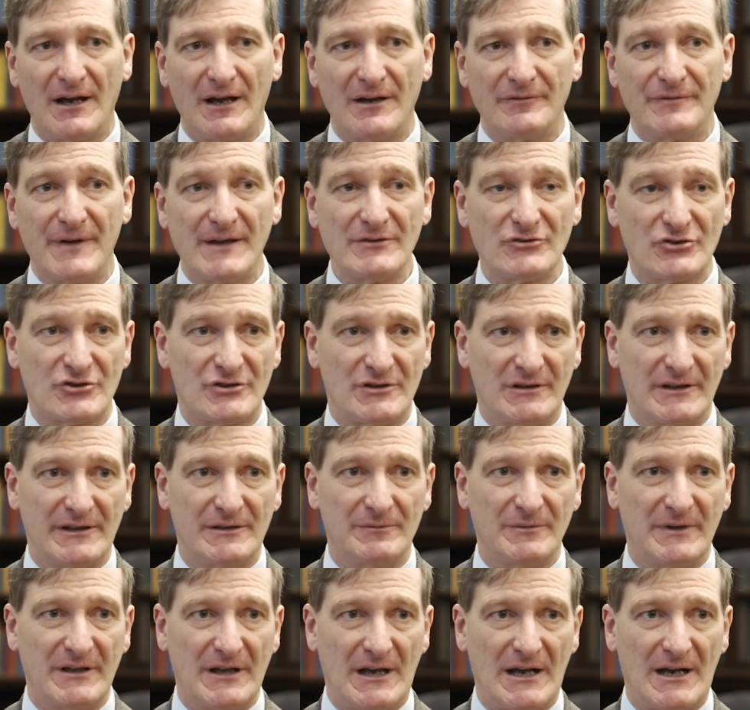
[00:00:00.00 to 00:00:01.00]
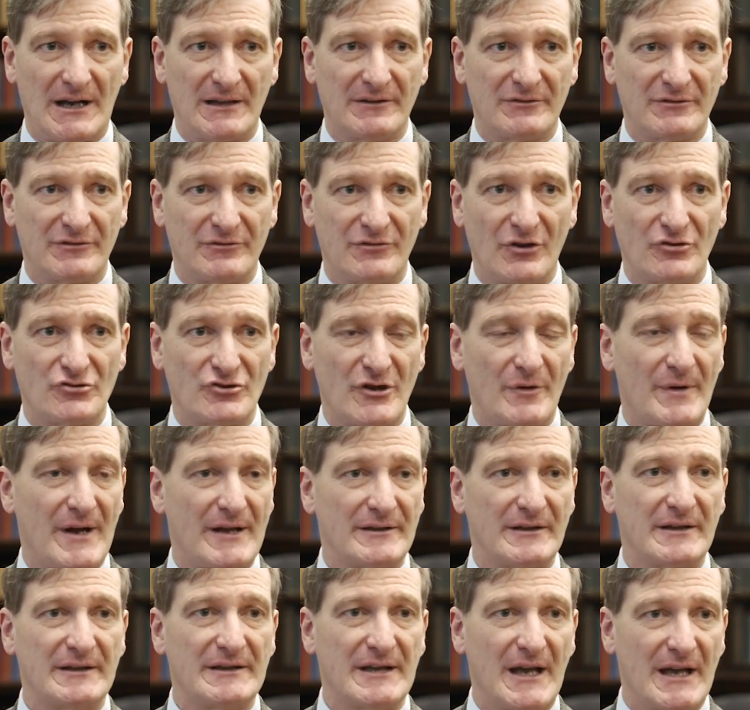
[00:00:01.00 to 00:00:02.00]
eventually we had the
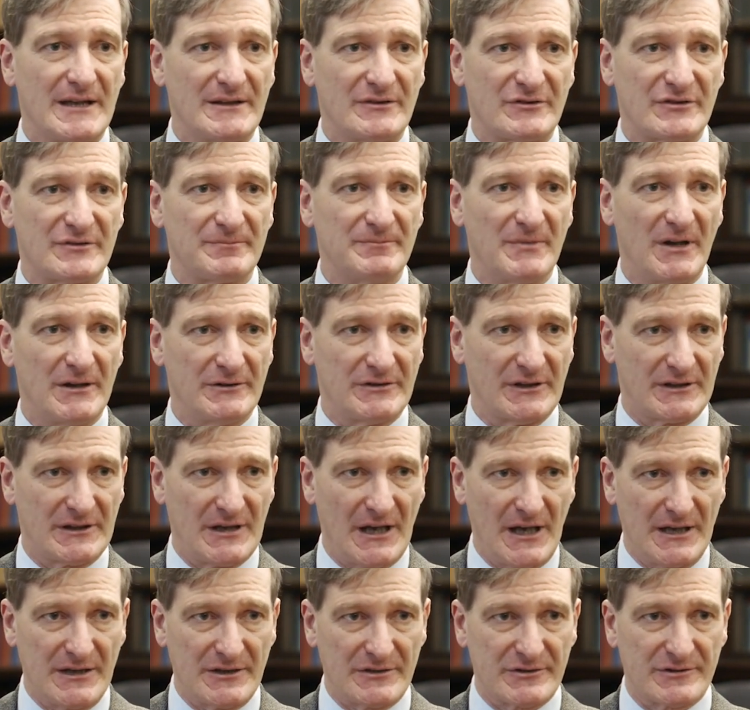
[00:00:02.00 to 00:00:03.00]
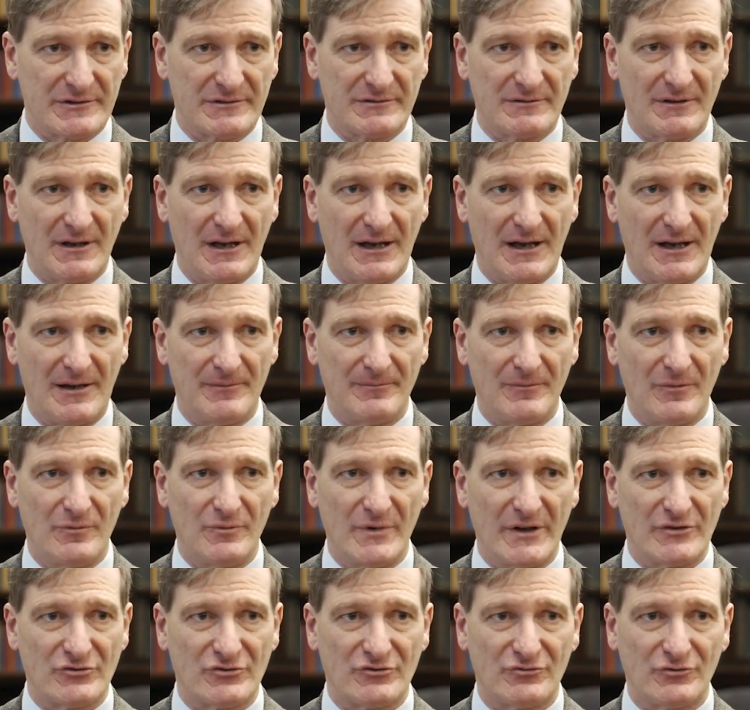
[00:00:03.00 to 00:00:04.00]
Joanna Yates murder case,
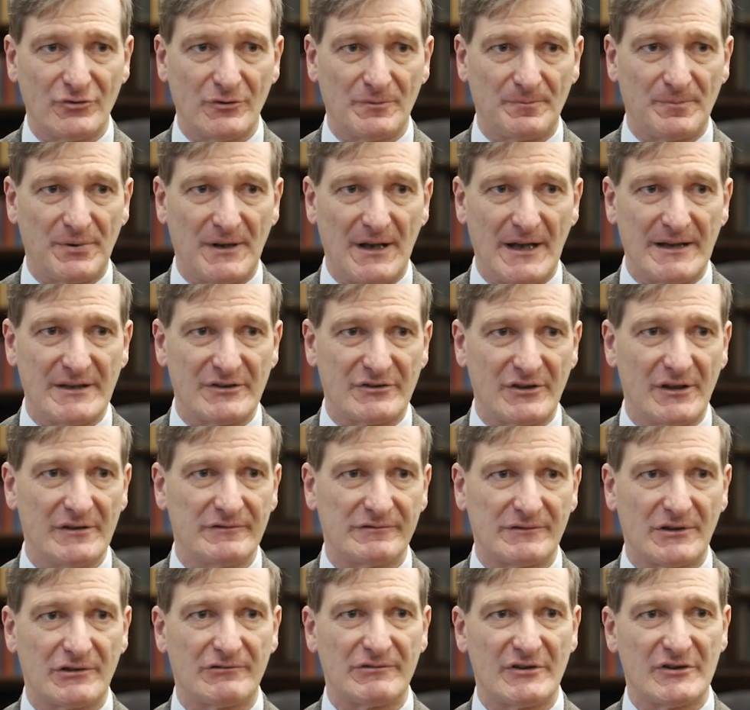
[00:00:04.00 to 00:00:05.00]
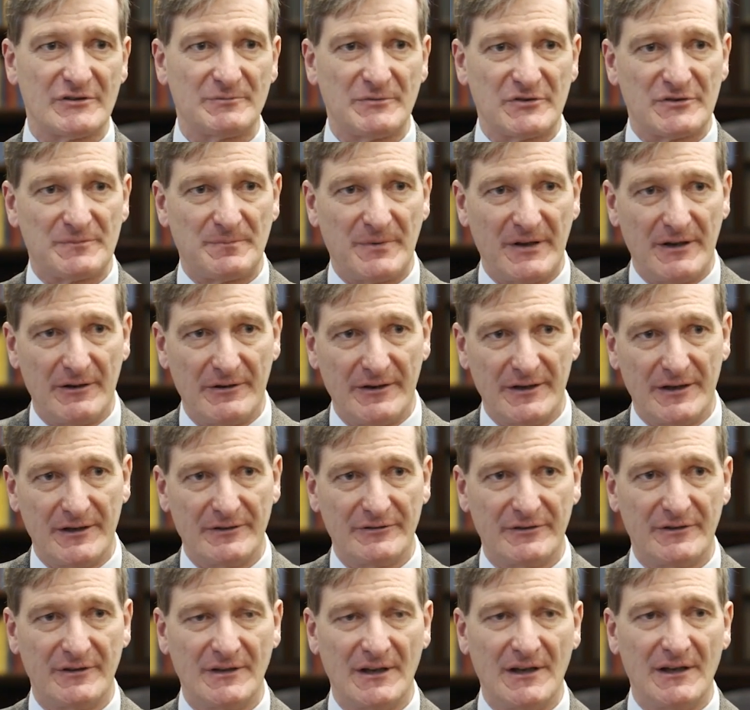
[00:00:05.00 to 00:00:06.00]
which took place over a Christmas
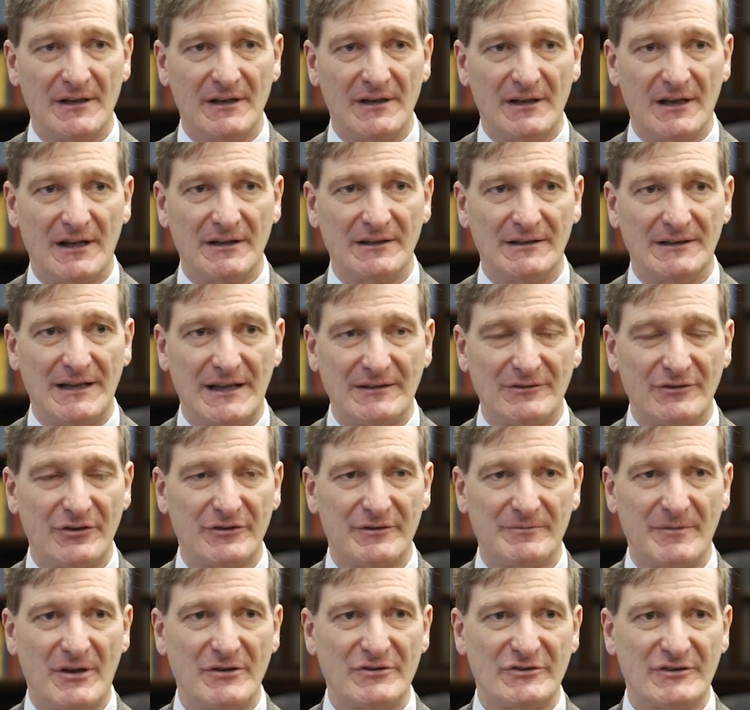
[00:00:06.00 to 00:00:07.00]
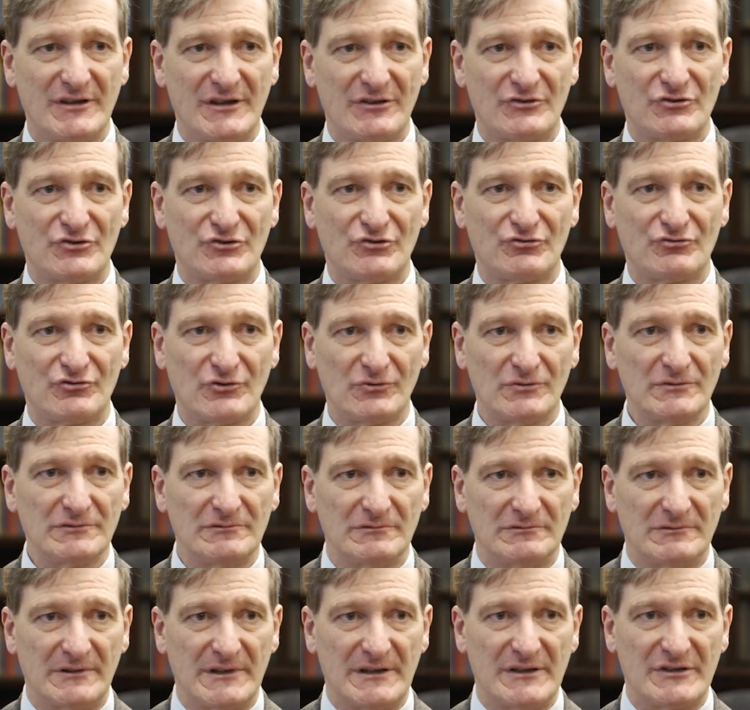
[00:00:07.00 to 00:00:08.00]
period and led to the most
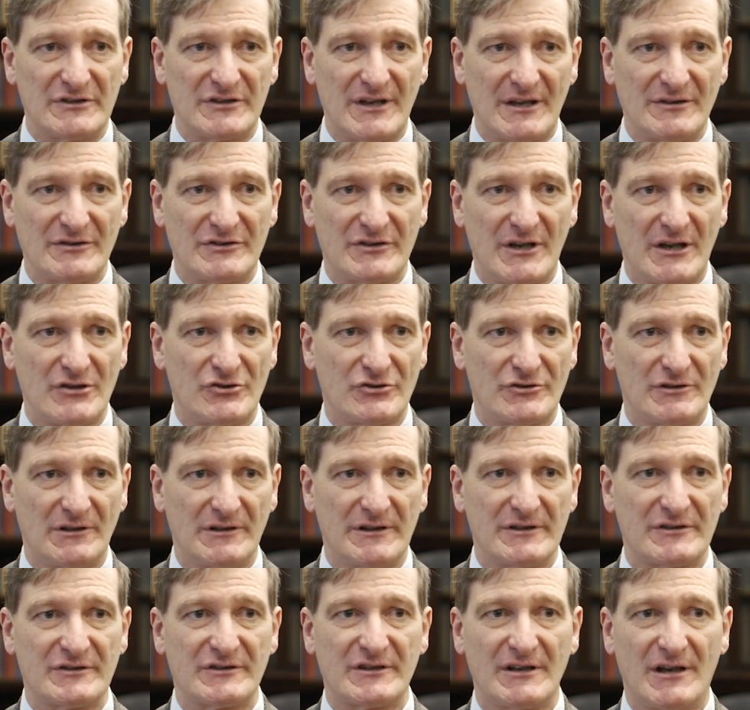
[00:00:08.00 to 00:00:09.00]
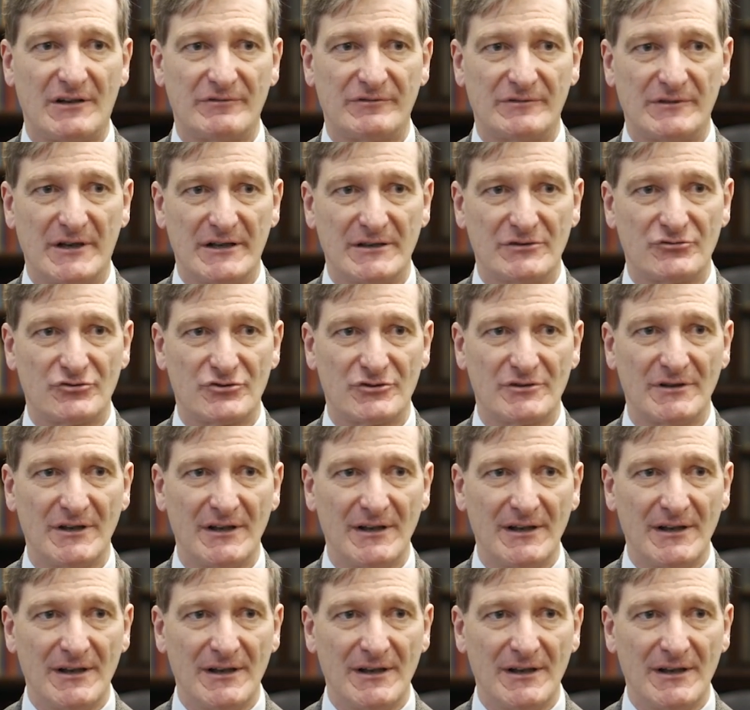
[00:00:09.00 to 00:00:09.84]
extraordinary sensationalist coverage.